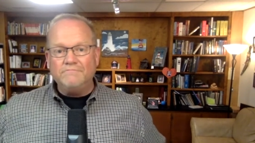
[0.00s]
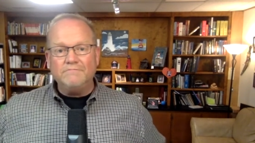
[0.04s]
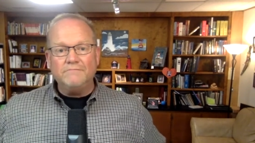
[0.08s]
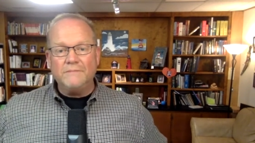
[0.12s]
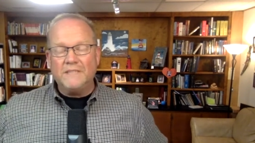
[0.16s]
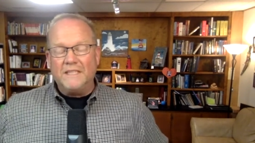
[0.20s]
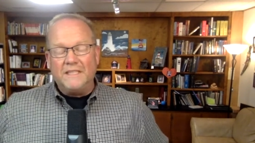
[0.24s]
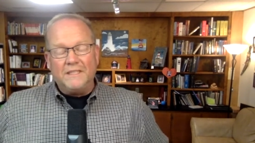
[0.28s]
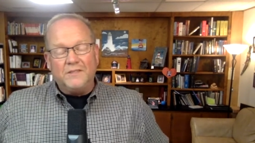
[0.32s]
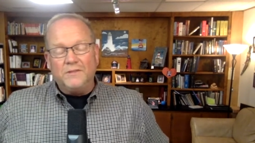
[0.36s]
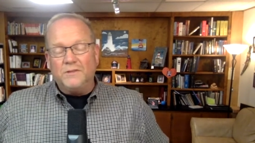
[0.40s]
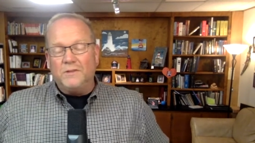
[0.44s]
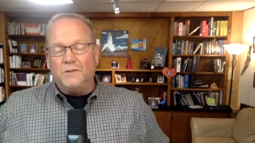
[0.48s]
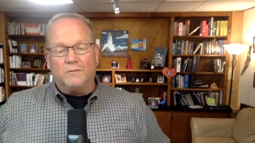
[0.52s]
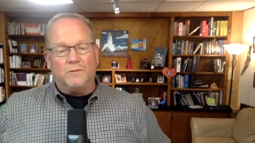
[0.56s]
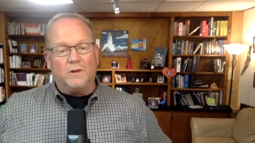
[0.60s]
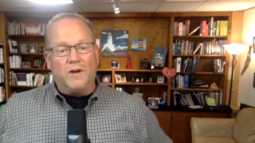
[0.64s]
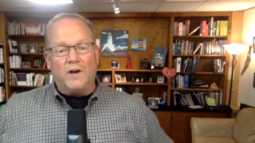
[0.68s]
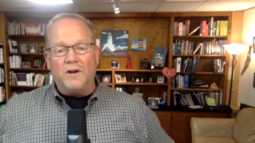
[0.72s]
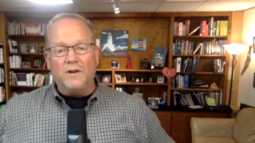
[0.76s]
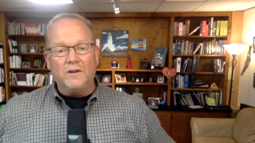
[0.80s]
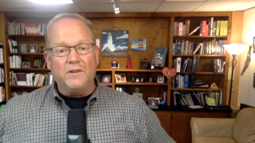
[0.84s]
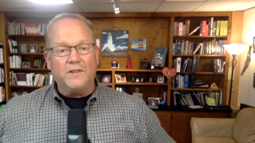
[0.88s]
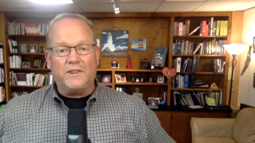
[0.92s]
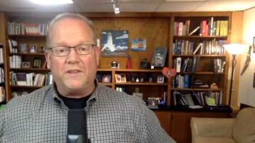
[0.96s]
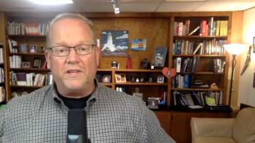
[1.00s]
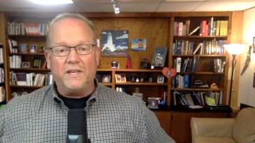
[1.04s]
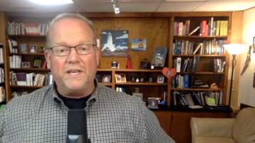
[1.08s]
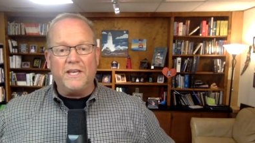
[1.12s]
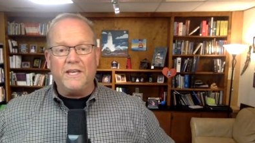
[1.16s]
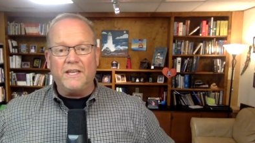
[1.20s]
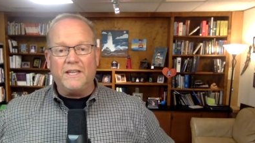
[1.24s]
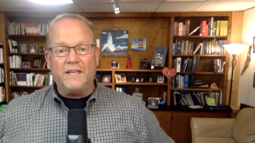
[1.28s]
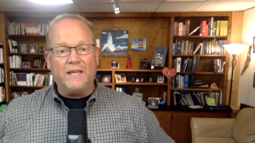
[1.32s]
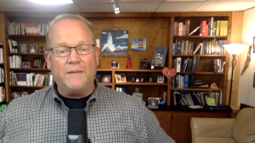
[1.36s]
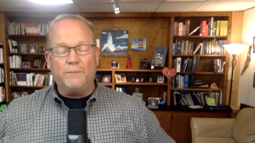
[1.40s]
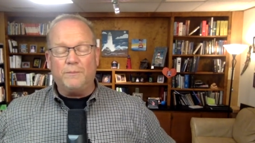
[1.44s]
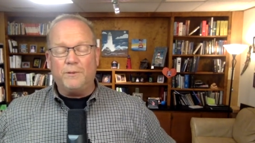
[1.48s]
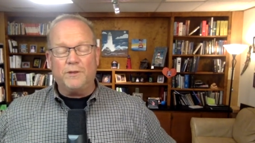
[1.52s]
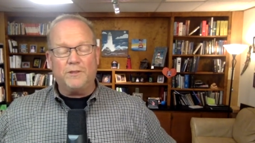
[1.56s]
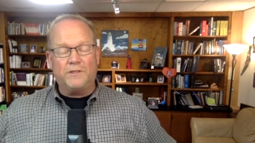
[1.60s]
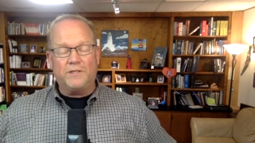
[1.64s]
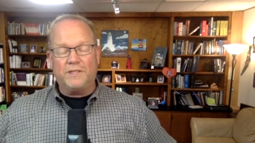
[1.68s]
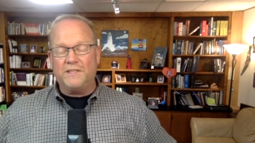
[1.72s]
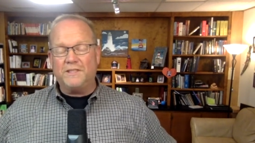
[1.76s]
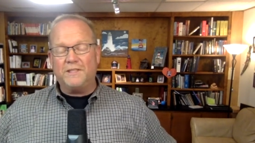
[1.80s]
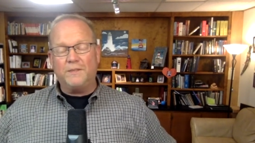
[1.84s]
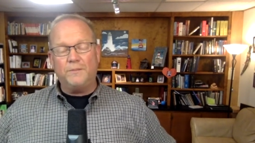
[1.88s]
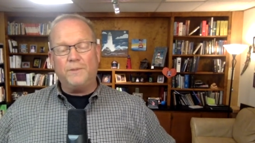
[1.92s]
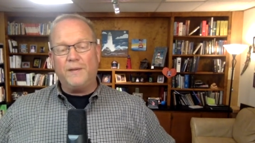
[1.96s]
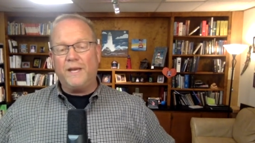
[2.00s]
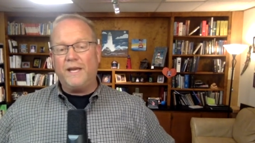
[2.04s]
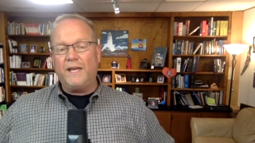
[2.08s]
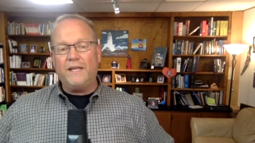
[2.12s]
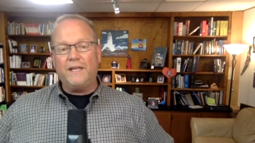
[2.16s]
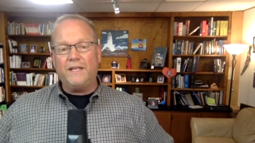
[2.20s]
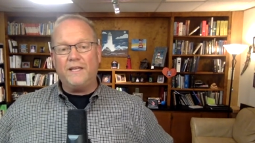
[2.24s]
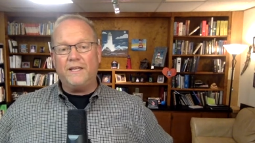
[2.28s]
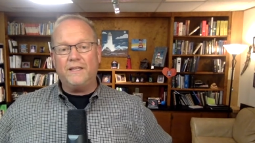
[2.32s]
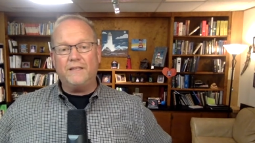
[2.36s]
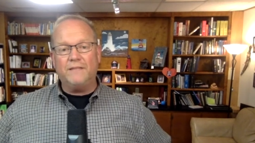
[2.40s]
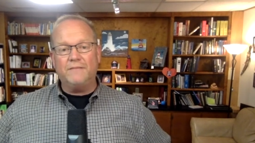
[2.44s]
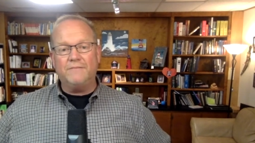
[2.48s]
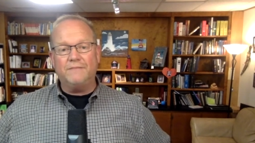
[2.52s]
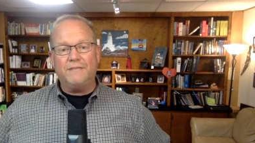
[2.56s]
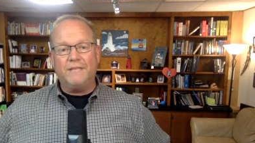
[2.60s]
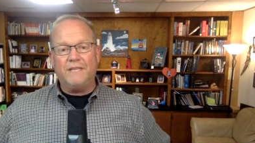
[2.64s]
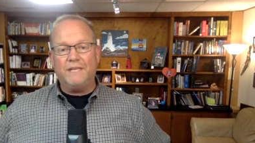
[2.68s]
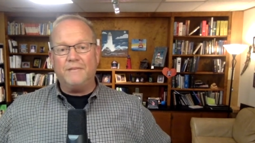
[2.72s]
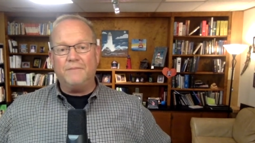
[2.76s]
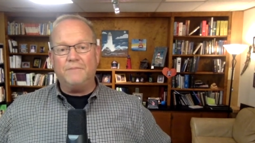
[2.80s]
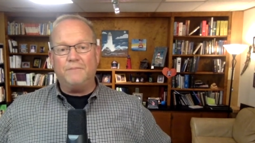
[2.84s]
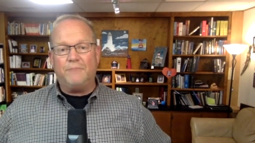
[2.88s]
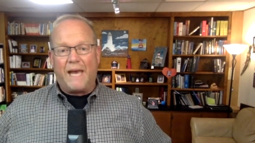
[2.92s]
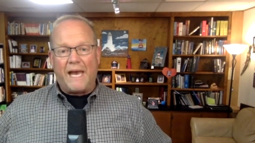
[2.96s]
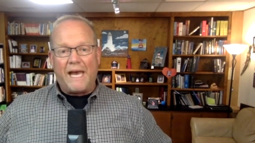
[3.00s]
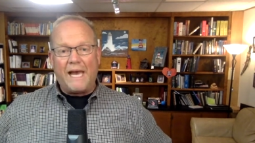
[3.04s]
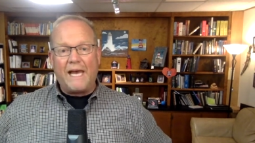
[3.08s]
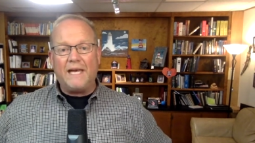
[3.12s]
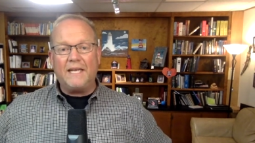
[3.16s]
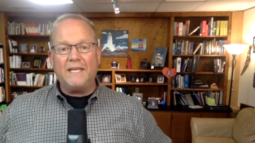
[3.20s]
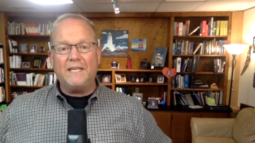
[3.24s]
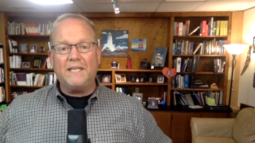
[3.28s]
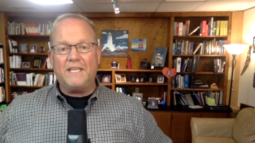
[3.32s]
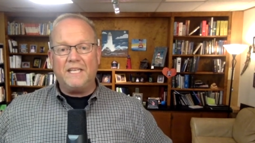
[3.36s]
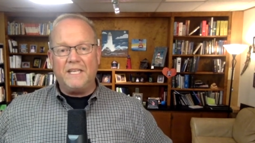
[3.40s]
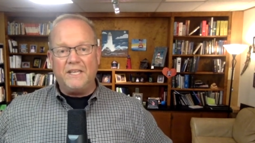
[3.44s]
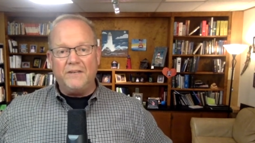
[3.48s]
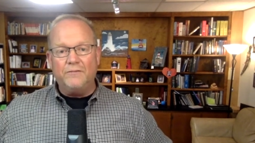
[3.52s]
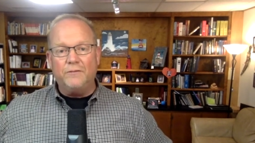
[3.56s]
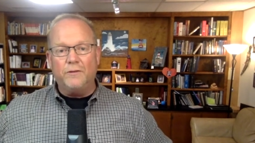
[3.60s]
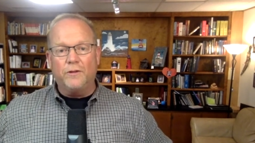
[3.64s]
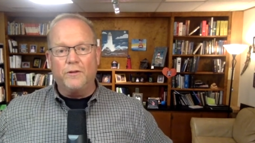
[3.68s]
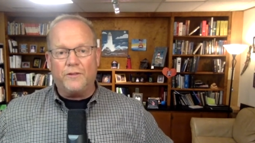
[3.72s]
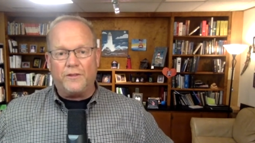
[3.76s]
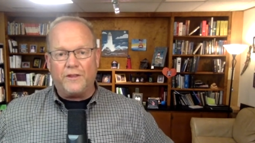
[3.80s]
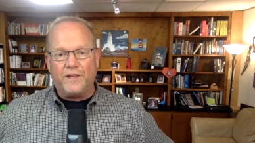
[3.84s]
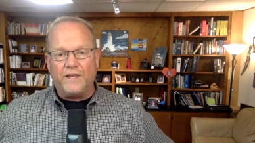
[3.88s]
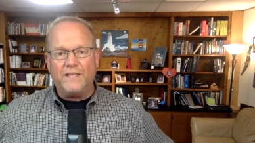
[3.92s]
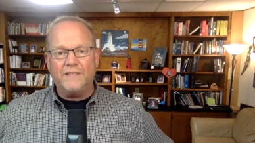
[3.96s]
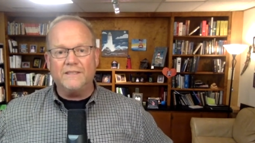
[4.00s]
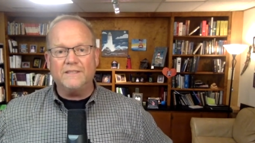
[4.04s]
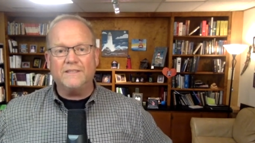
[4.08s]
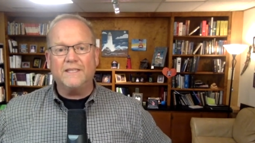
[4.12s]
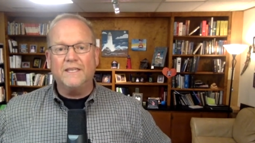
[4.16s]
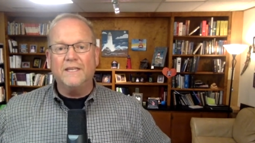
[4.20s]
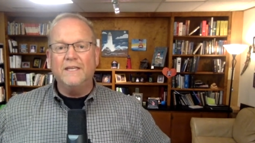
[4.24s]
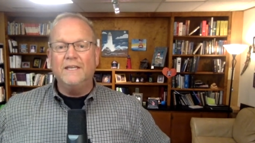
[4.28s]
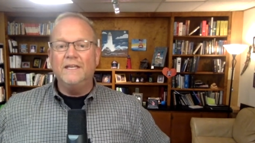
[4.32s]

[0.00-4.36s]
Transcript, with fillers: They do the wrong thing. They participate in in bad, evil things.